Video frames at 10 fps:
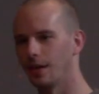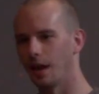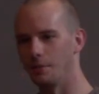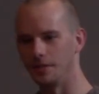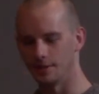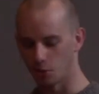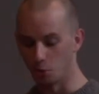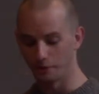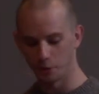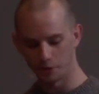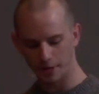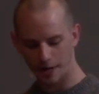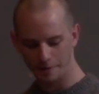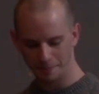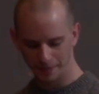I'm in school full
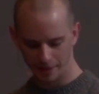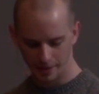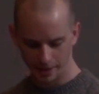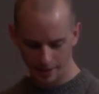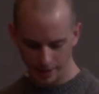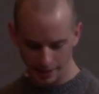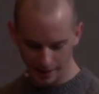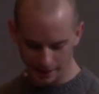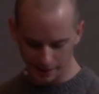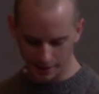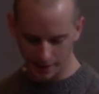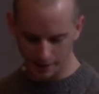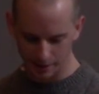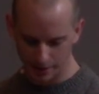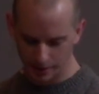time, and uh,
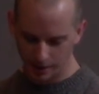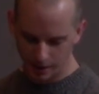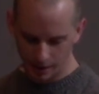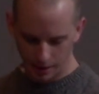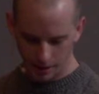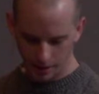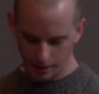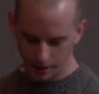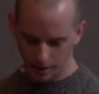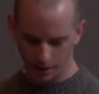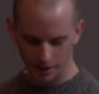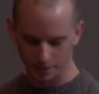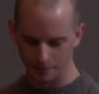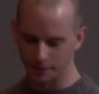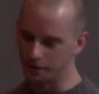uh,
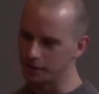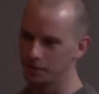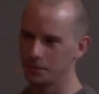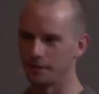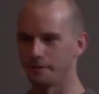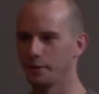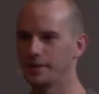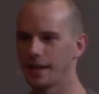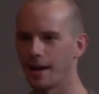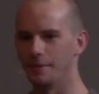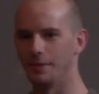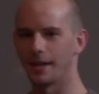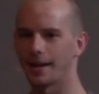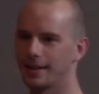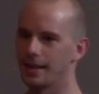the little bit of free time that
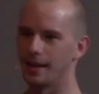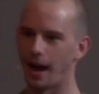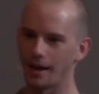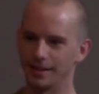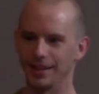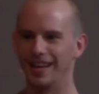I get, I